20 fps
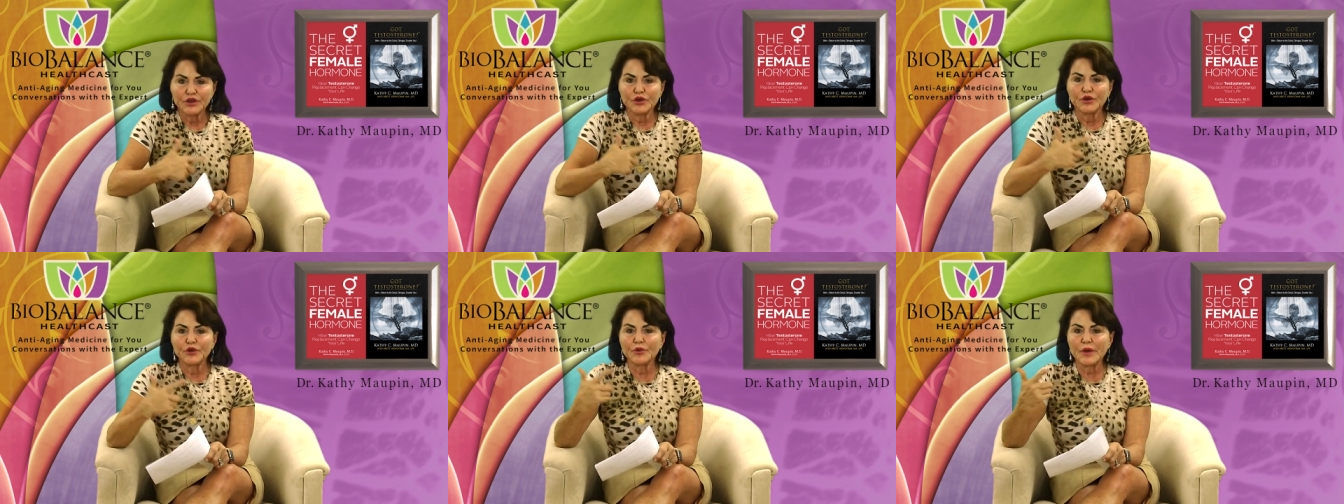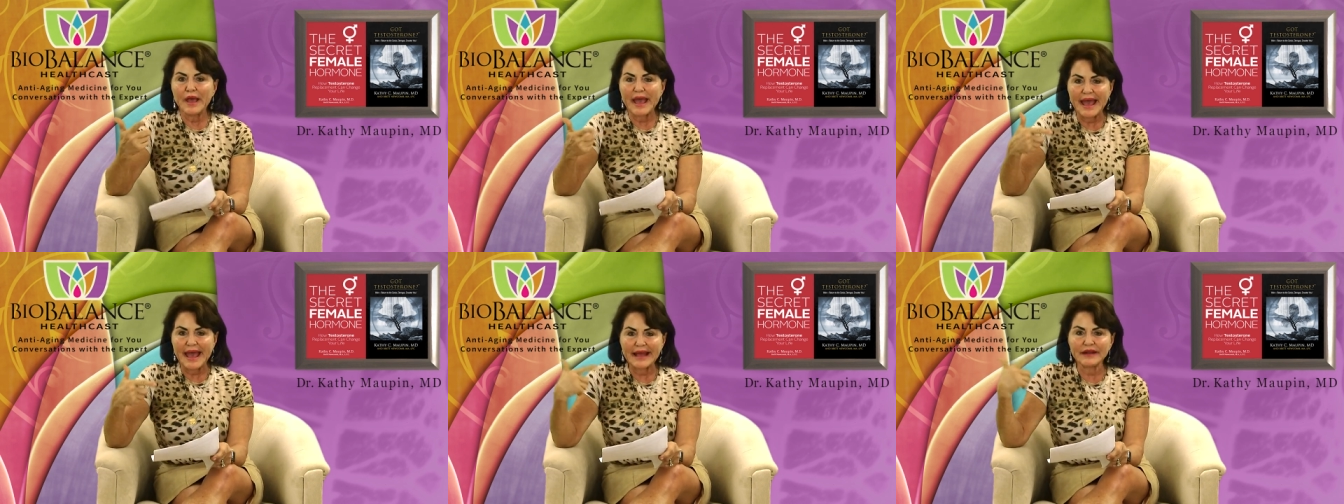who
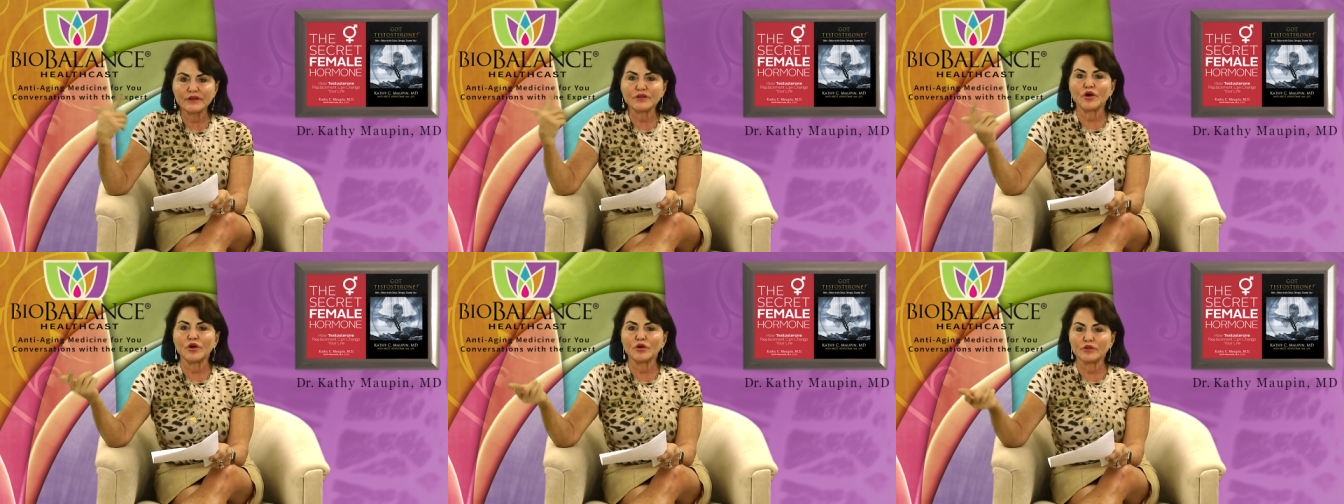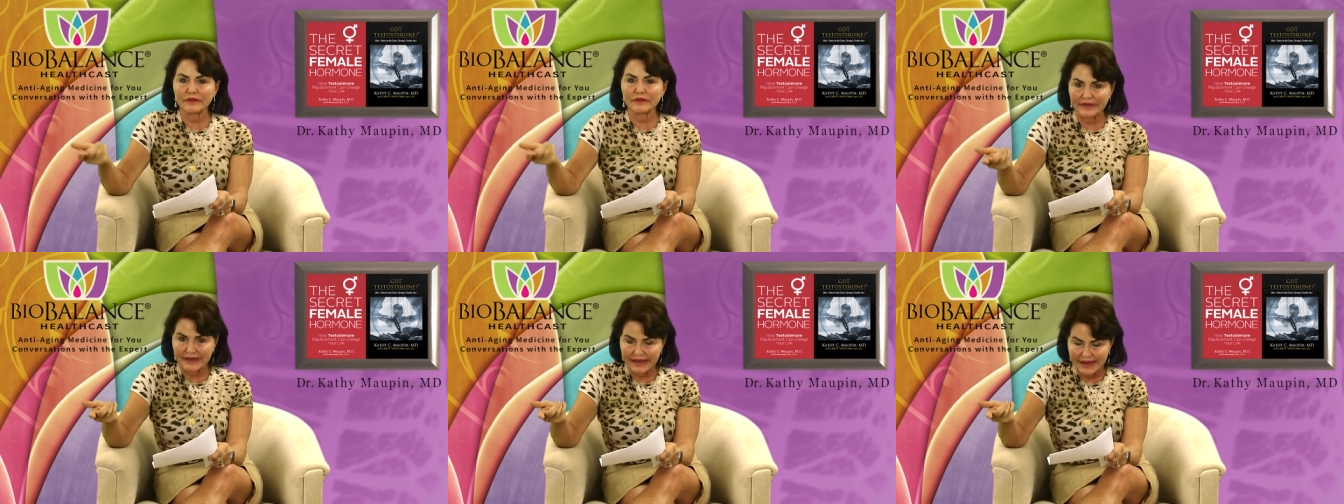had
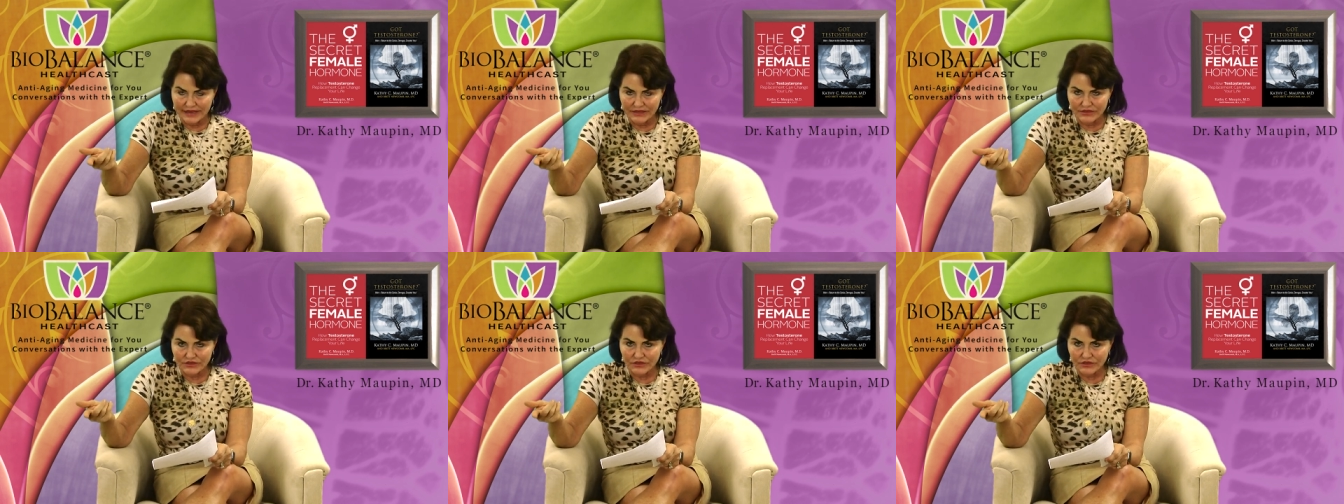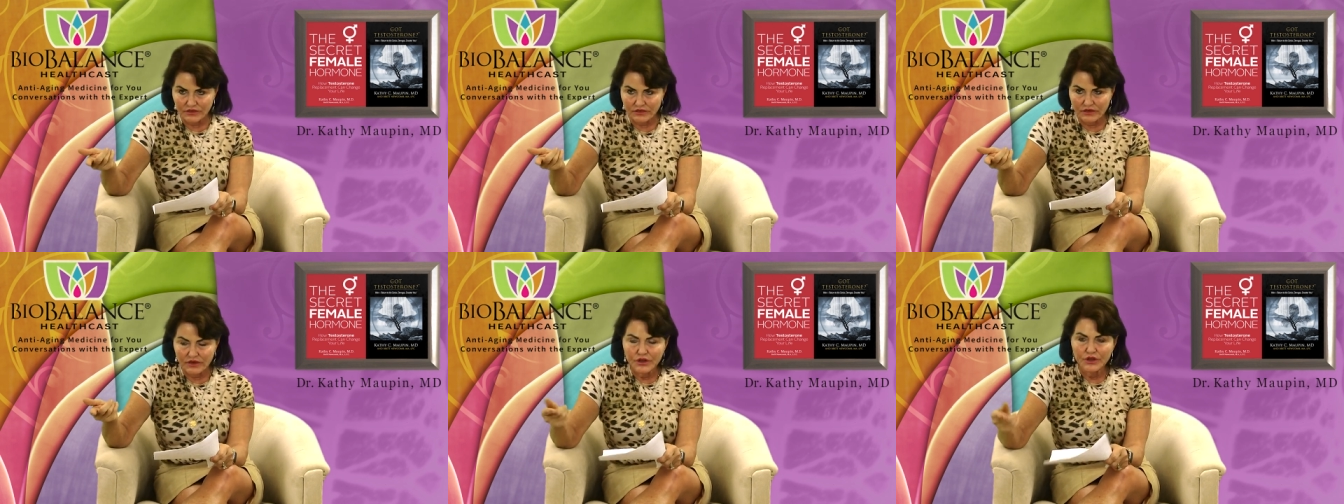colon
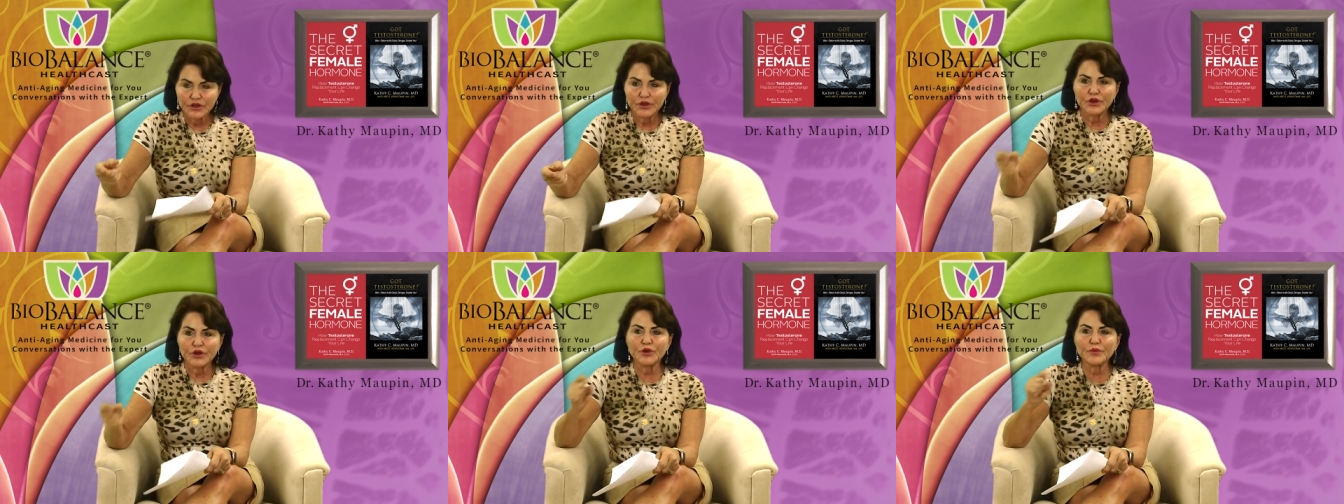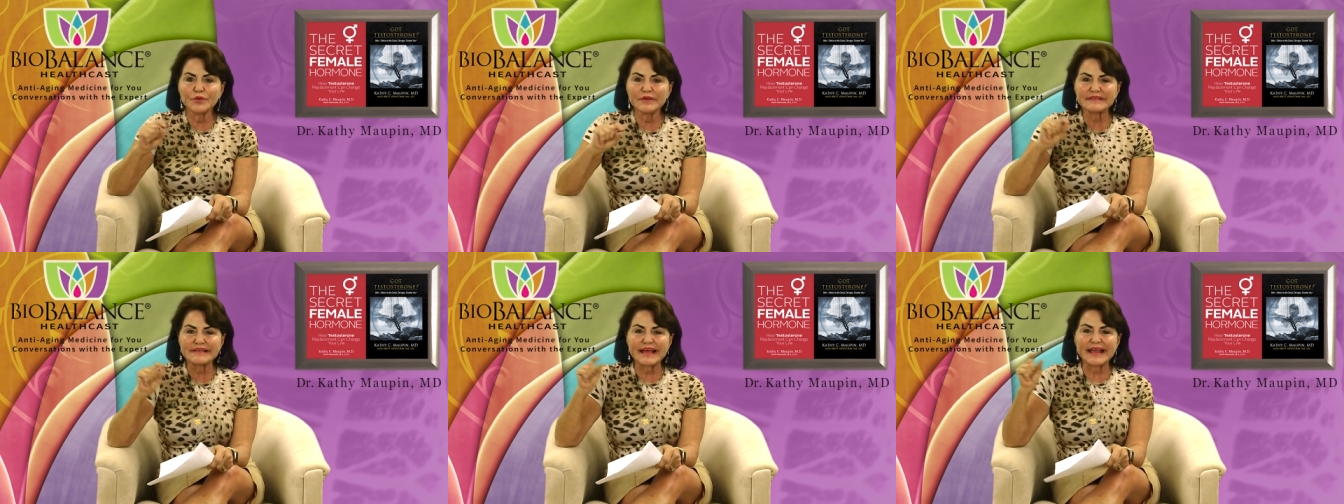cancer who
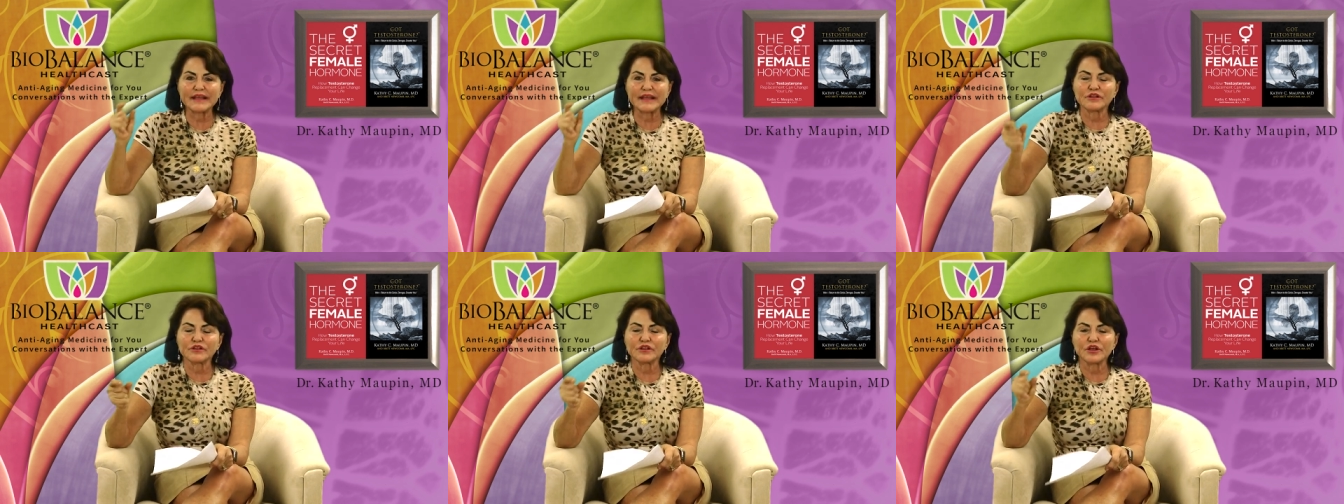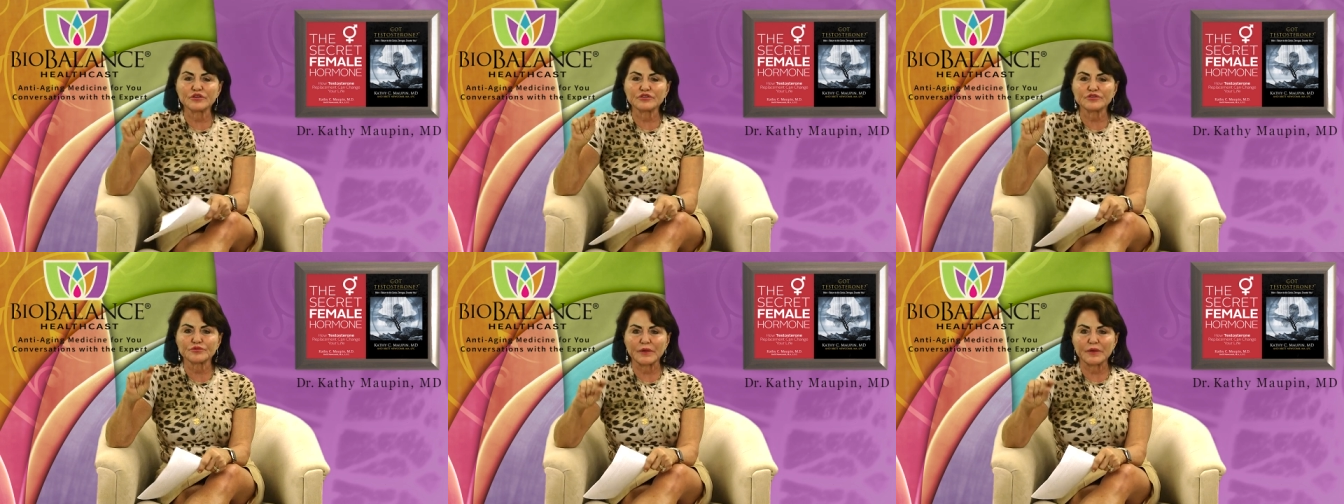was a
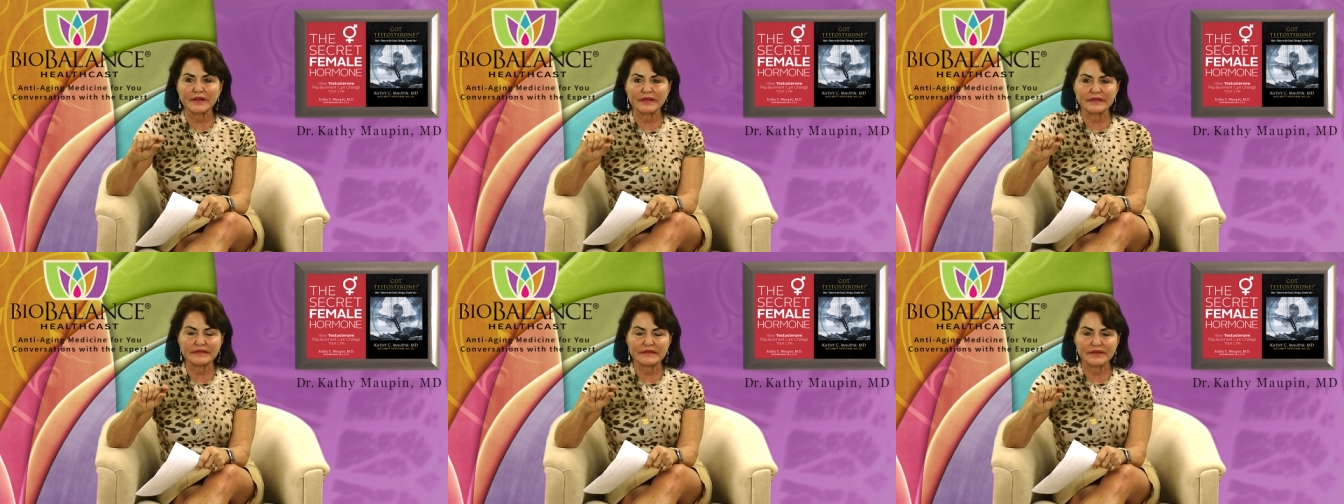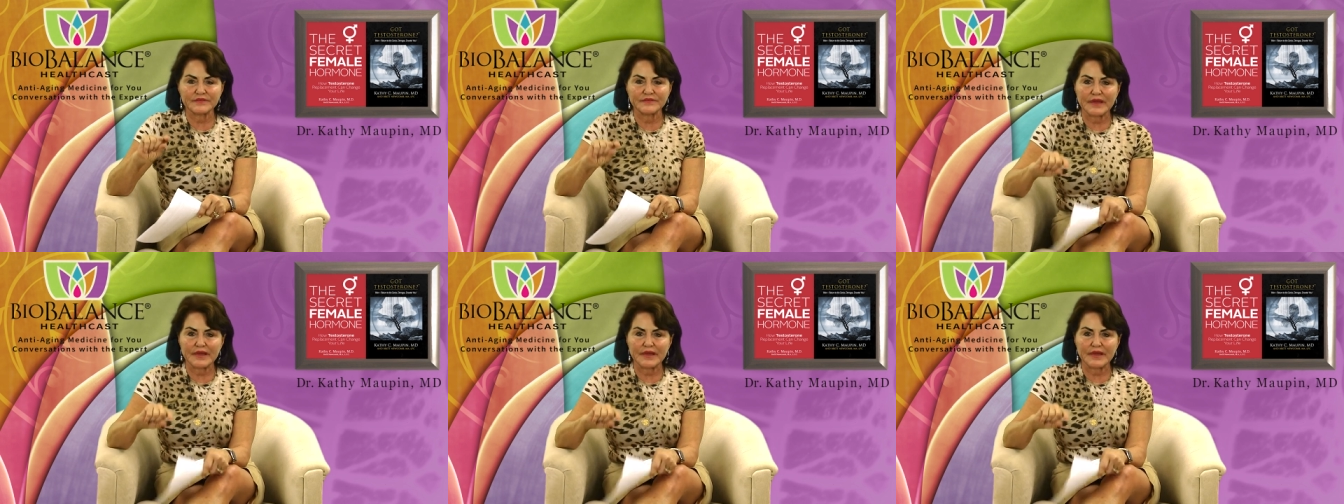close relative.